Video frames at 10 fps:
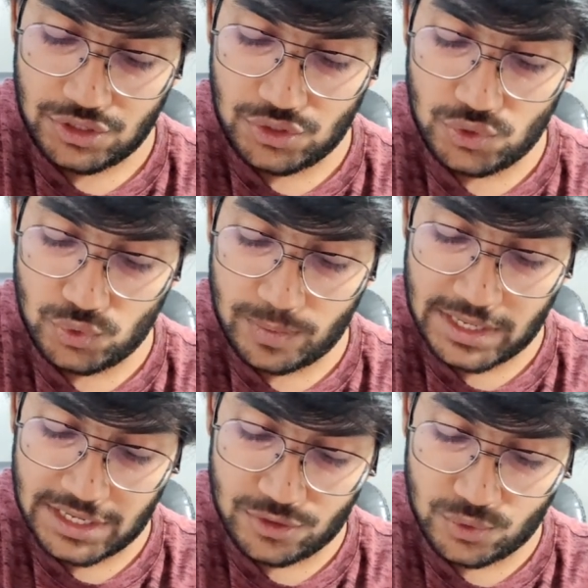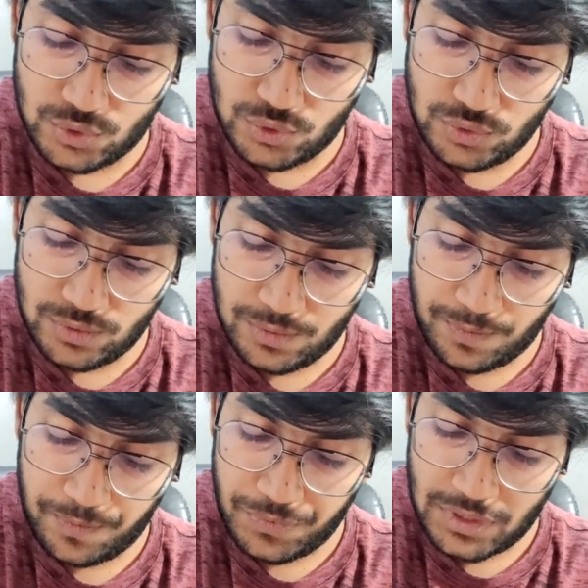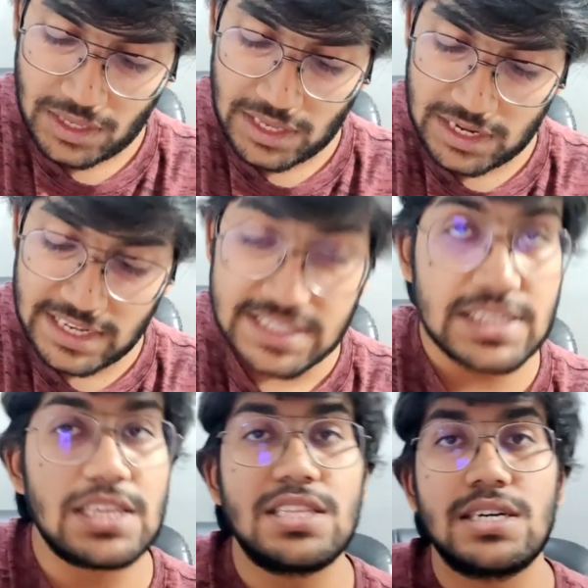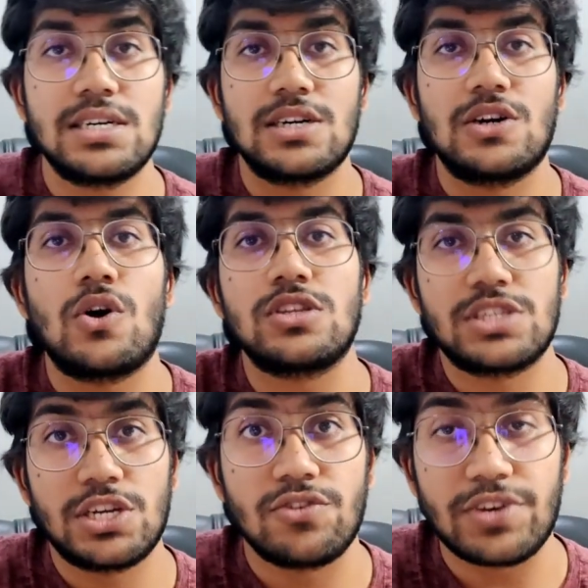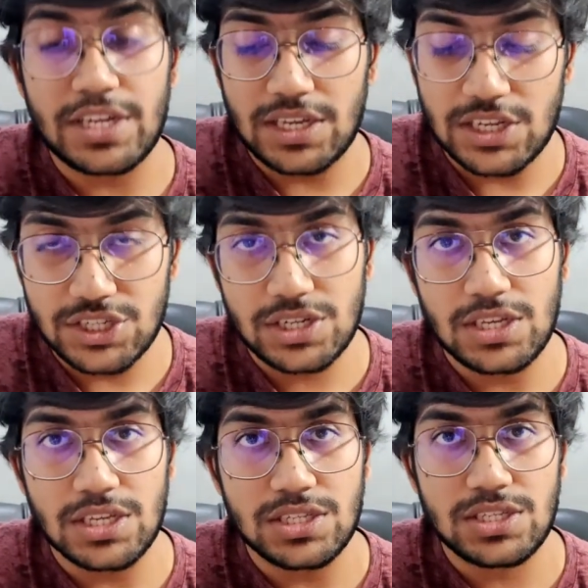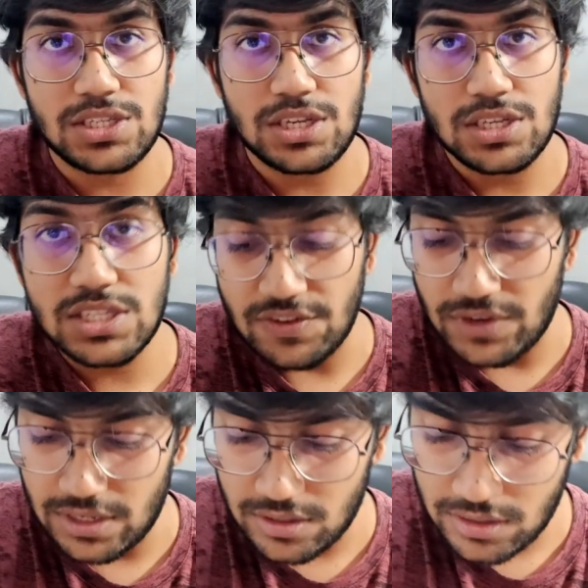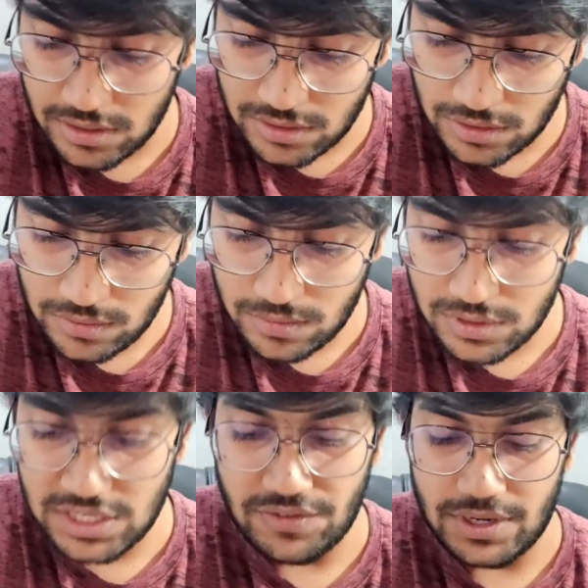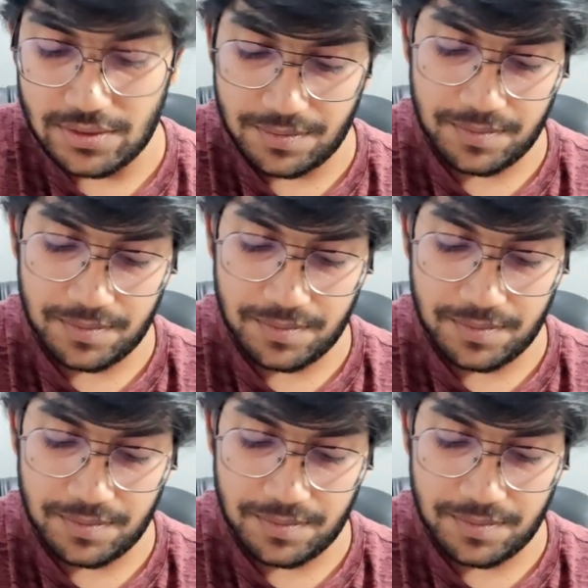u by root 2, and let's say the constant of integration is c1. So c1.